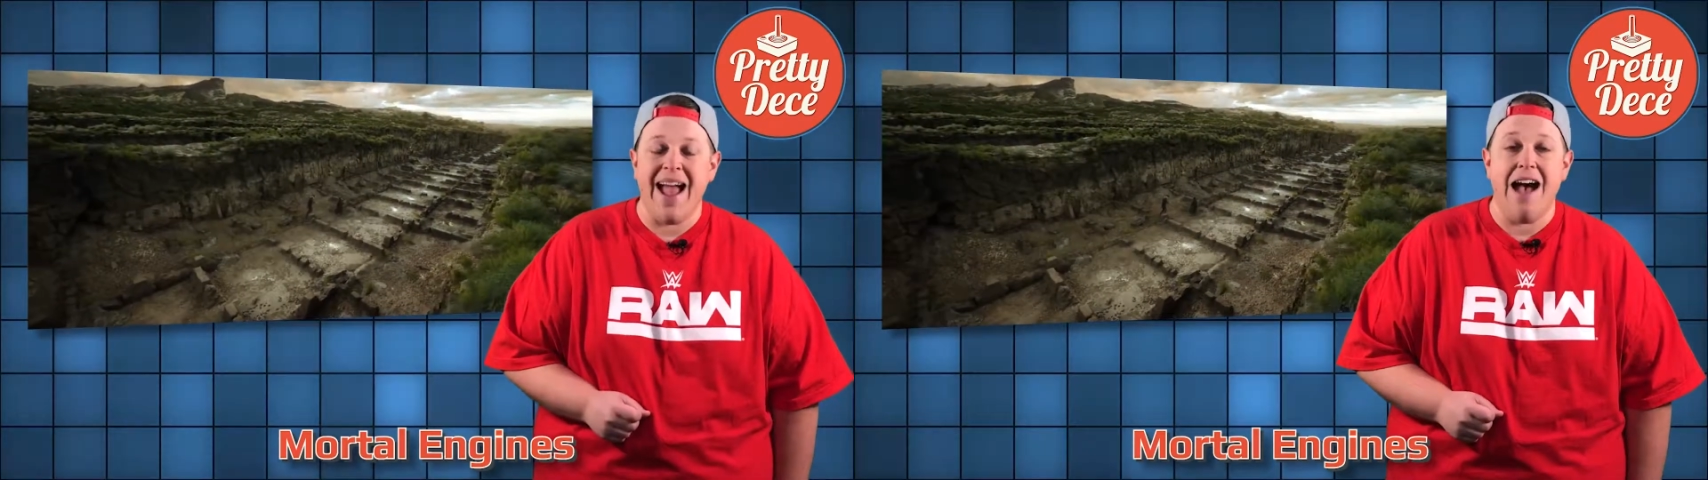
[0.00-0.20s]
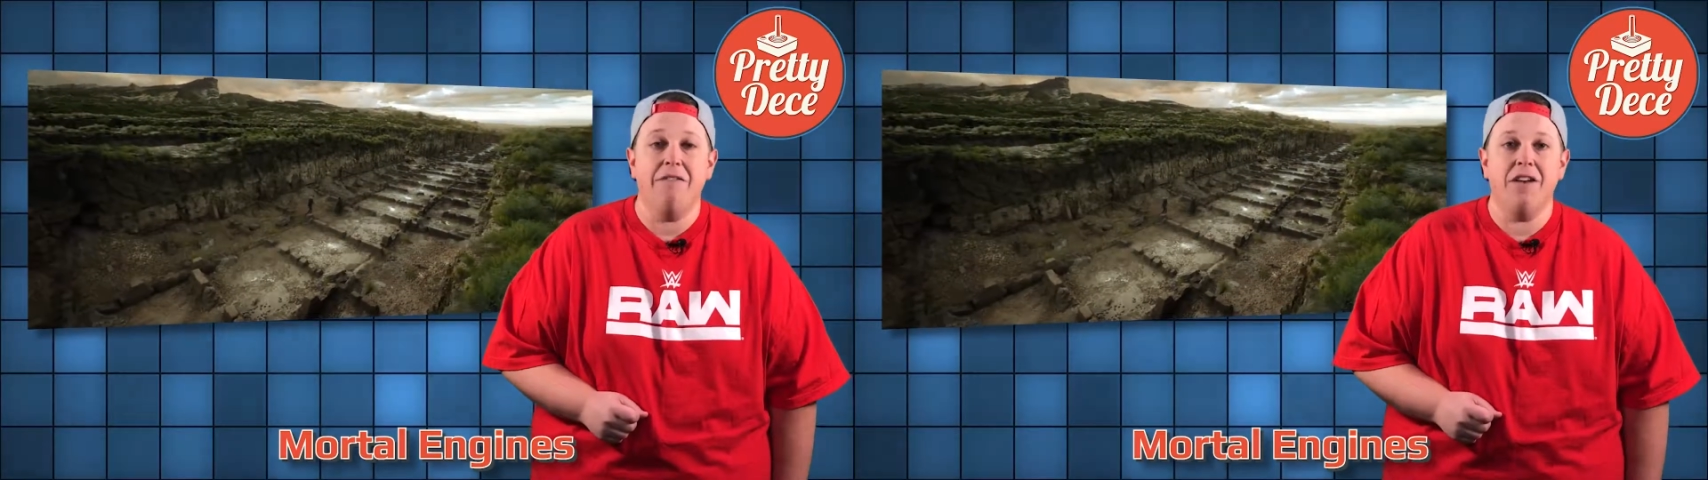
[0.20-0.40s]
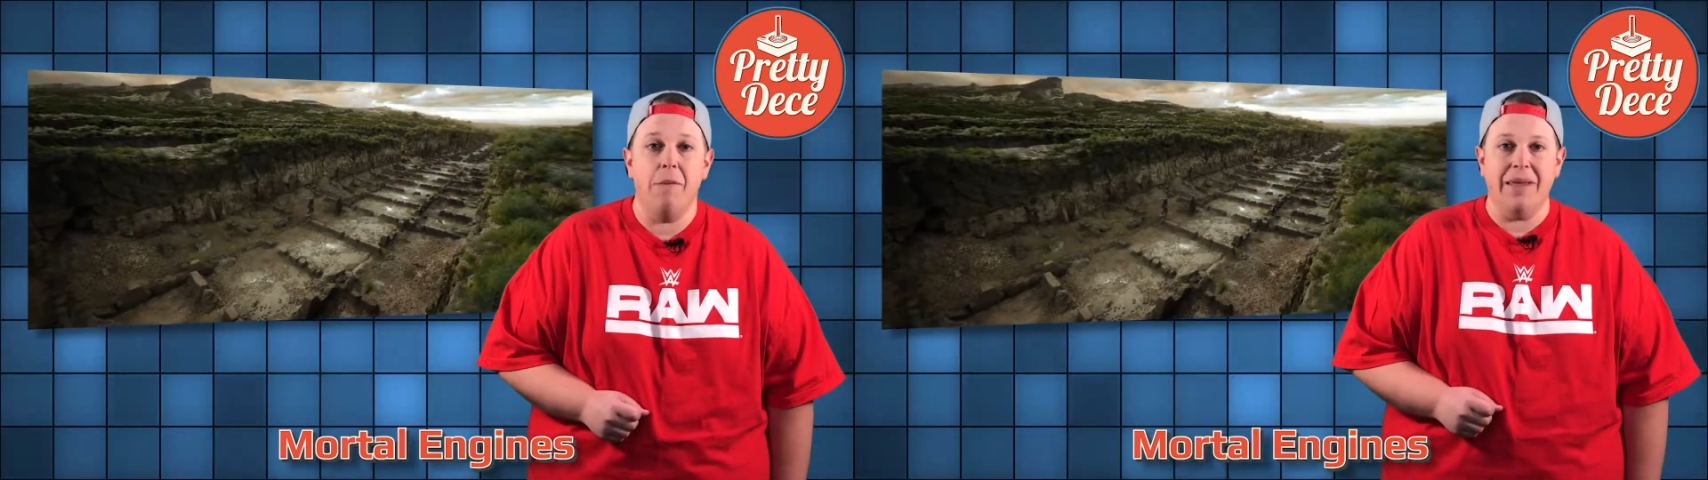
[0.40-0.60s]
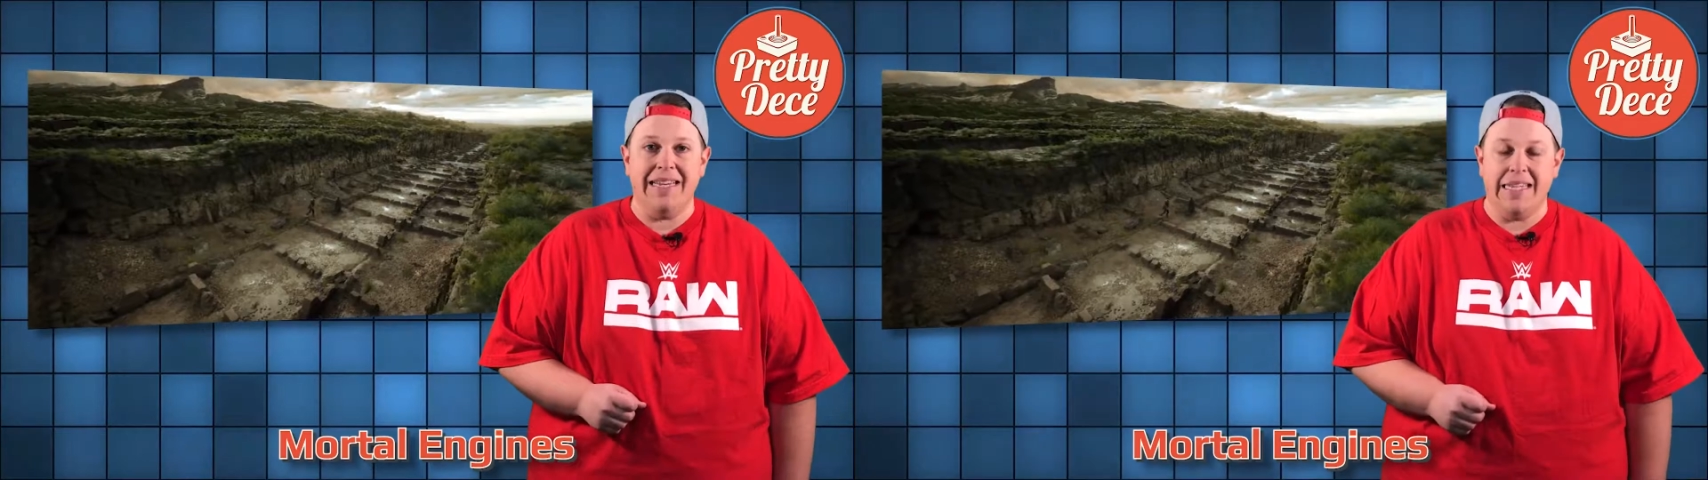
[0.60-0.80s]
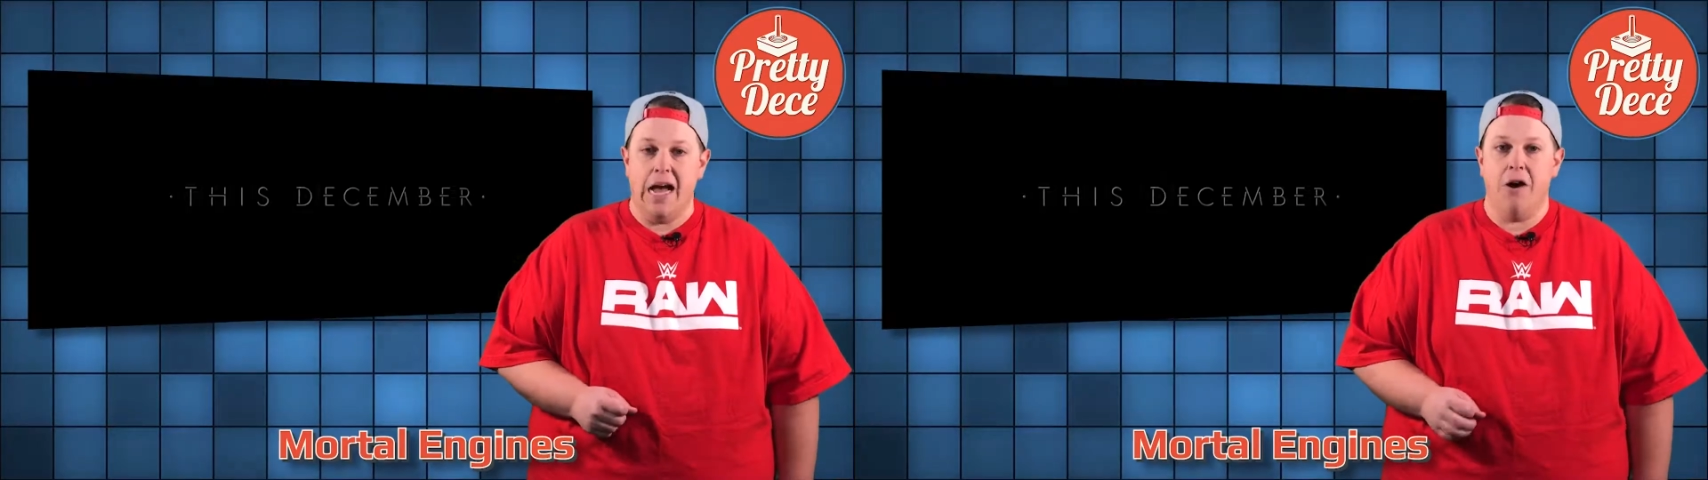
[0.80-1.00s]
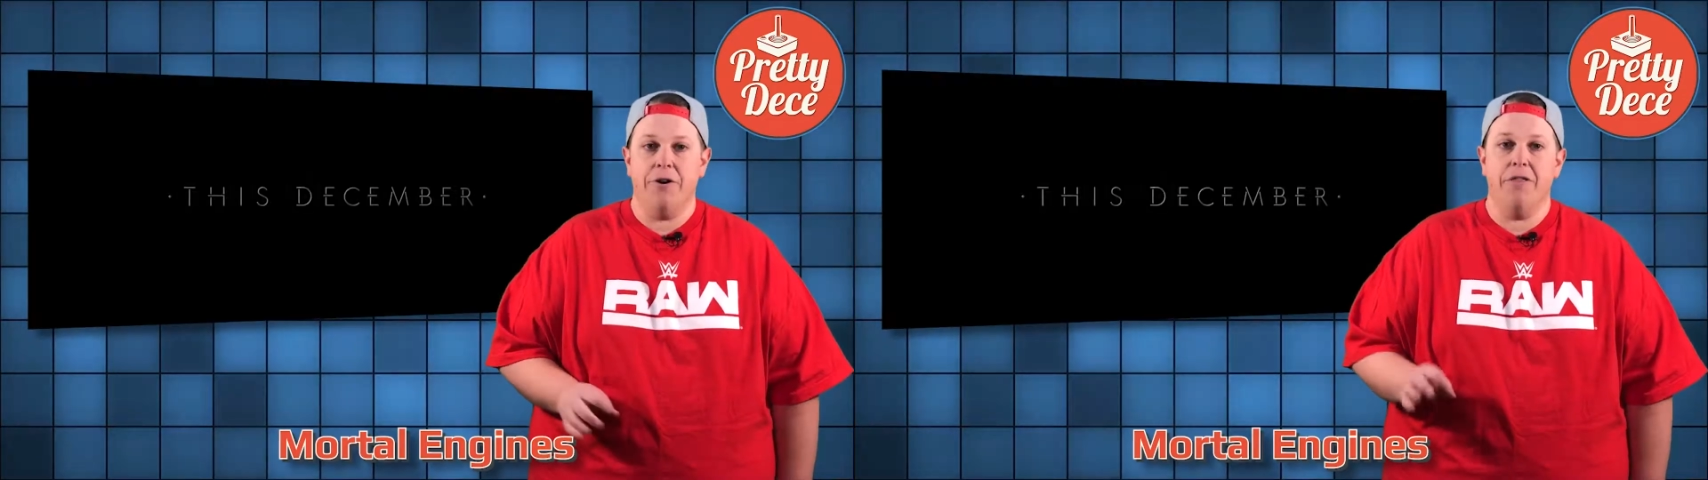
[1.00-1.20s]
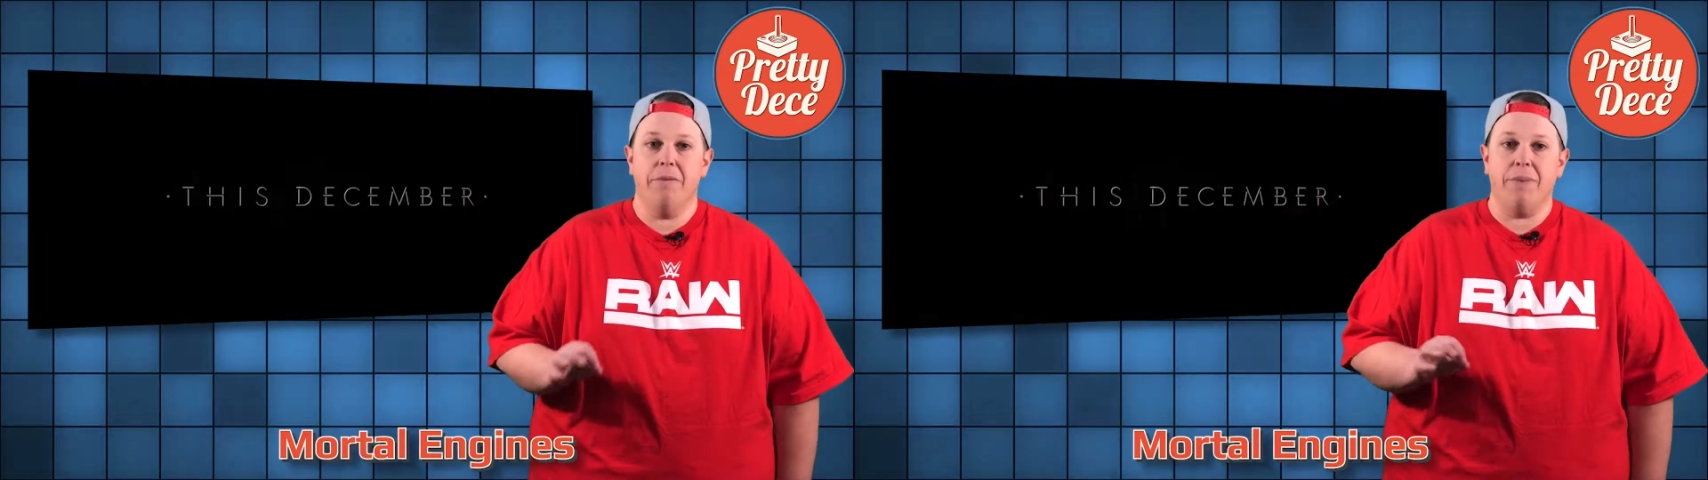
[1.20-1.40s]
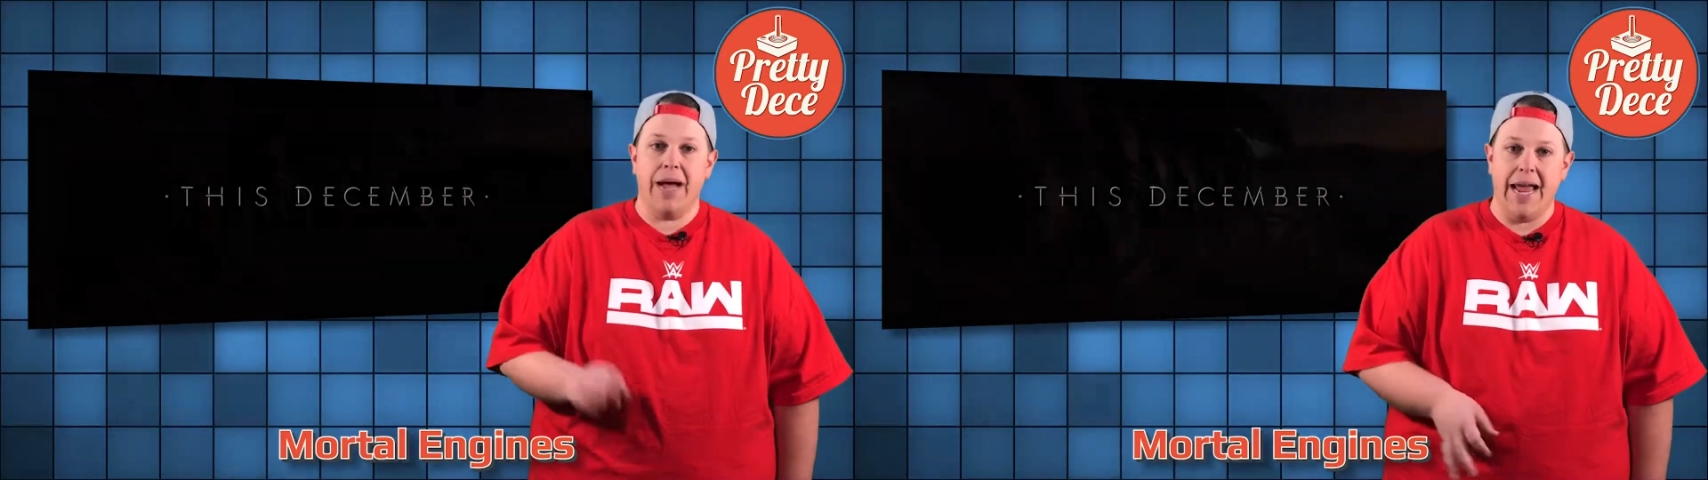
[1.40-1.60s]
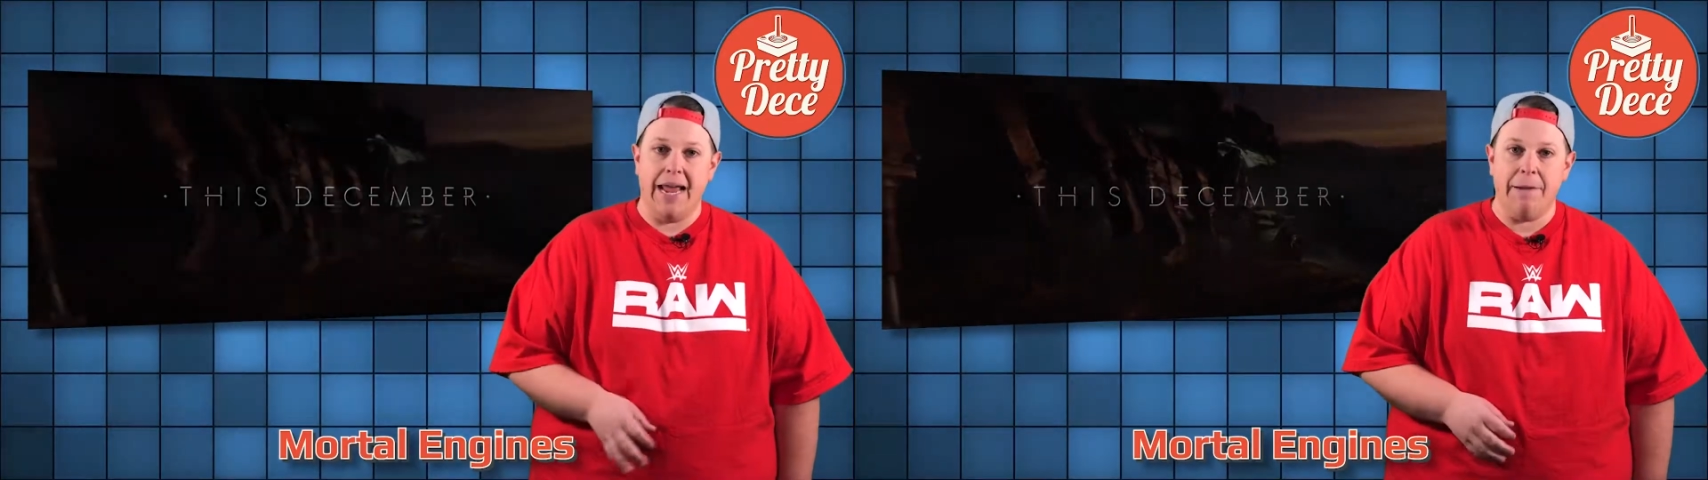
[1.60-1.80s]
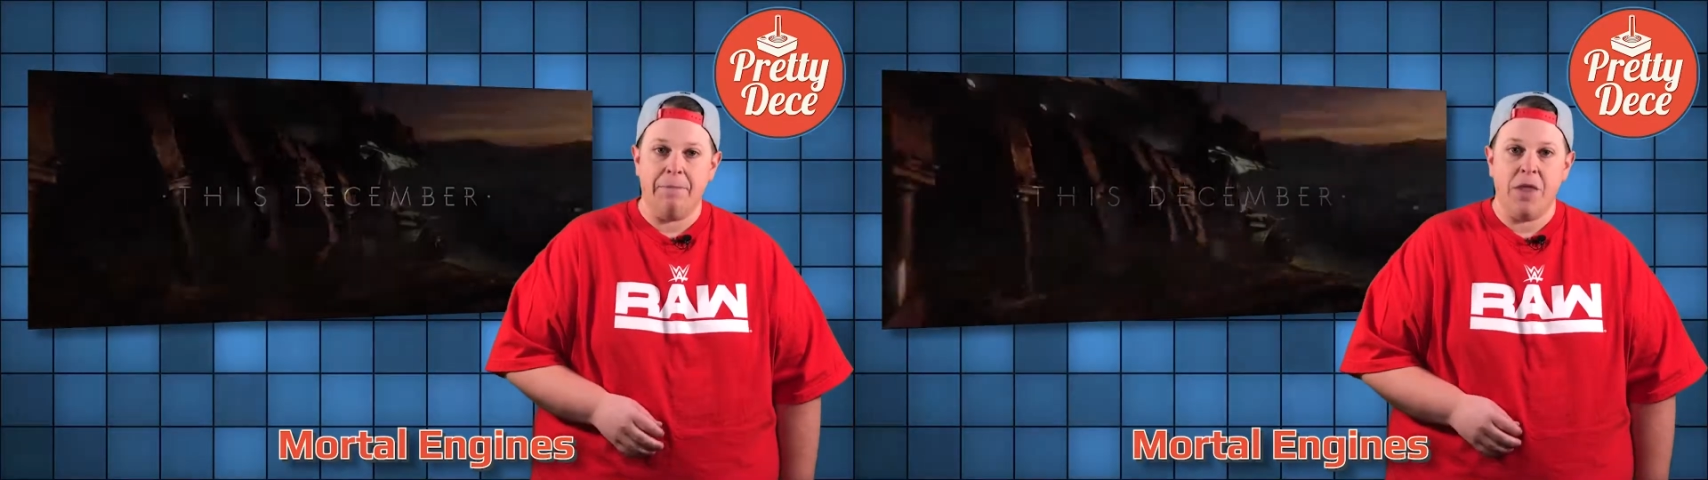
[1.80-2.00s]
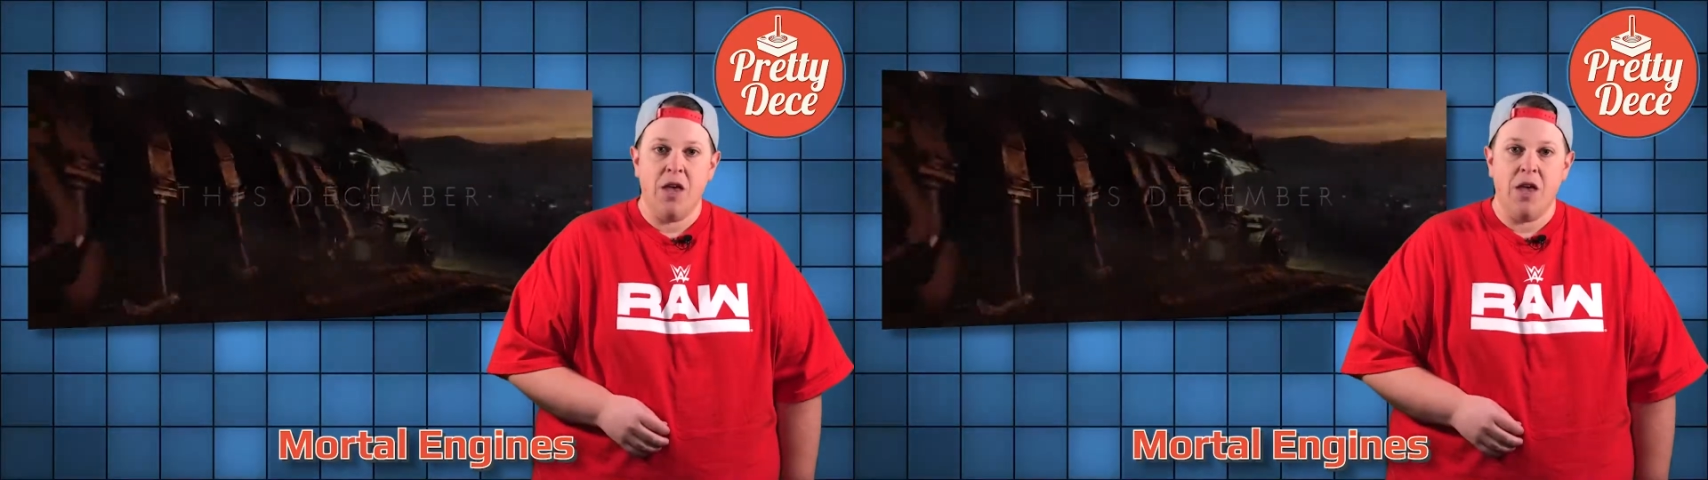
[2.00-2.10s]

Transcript: have coming down the pike.